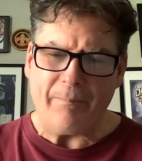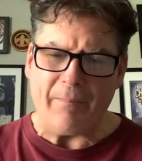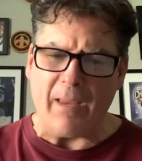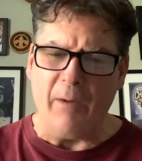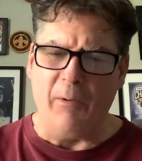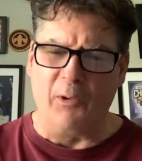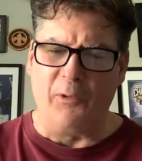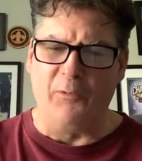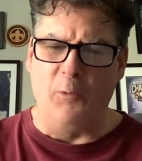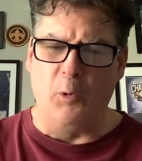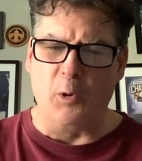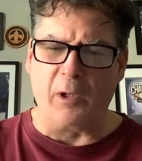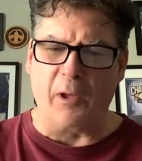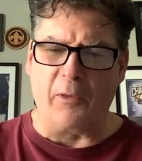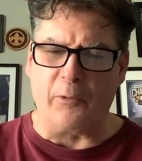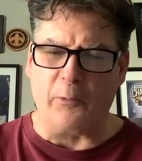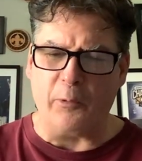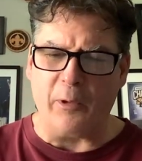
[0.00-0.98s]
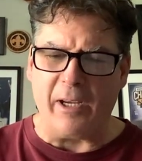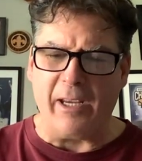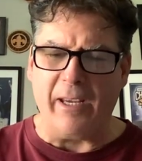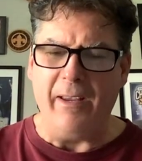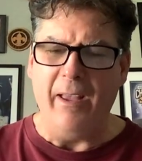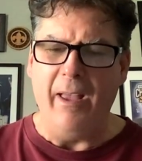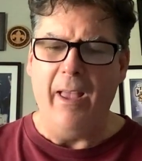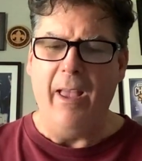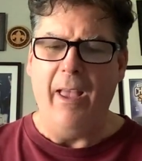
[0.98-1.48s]
was
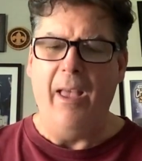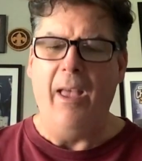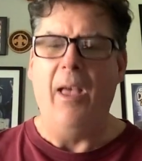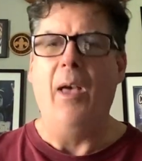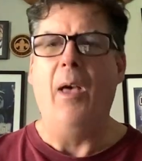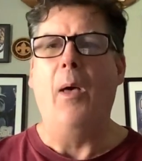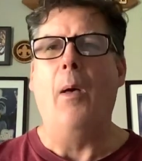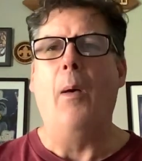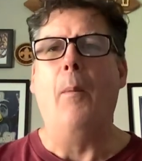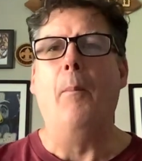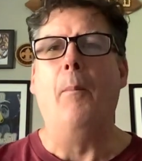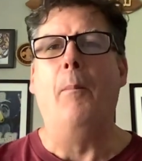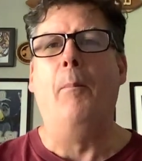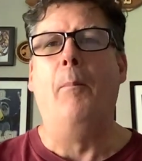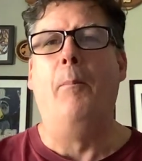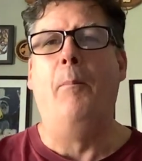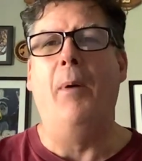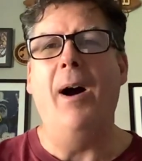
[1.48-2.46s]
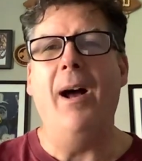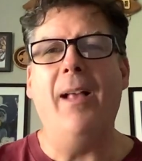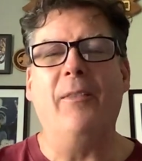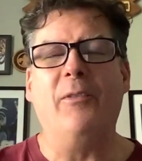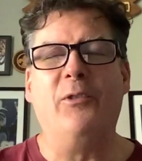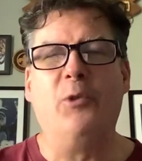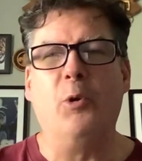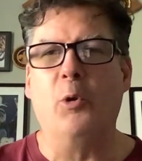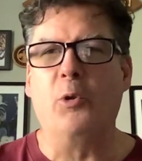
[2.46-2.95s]
4-3,
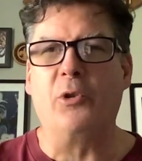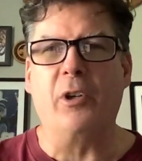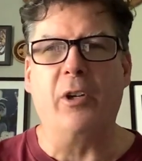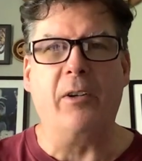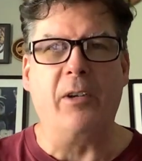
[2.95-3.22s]
but Georgia,